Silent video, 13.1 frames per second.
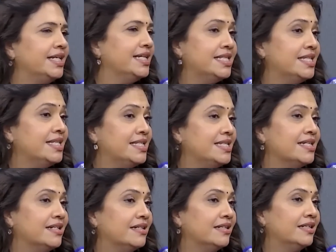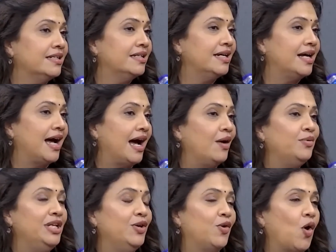existed? How
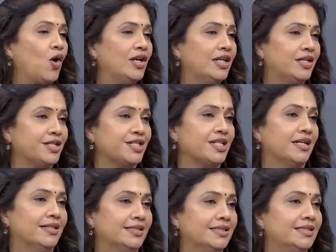will you call Krishna?